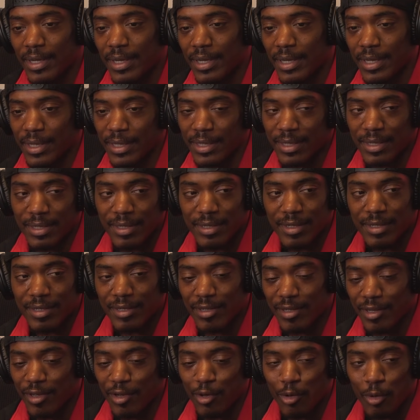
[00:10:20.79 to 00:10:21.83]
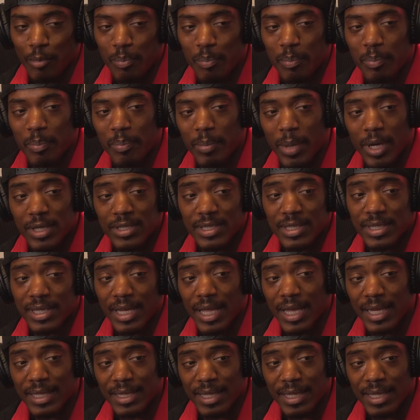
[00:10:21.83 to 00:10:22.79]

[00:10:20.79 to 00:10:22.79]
and got buzzing like